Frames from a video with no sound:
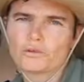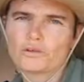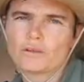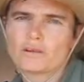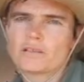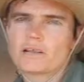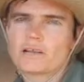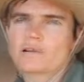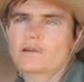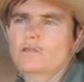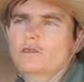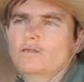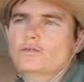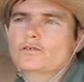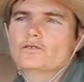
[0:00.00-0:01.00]
You know, it's like they're
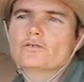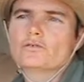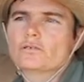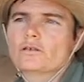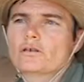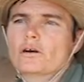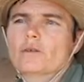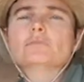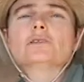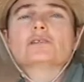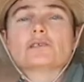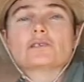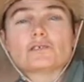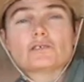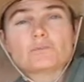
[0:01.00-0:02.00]
used to
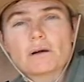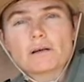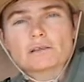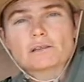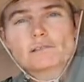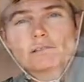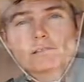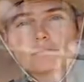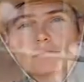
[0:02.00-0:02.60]
kilometers of space.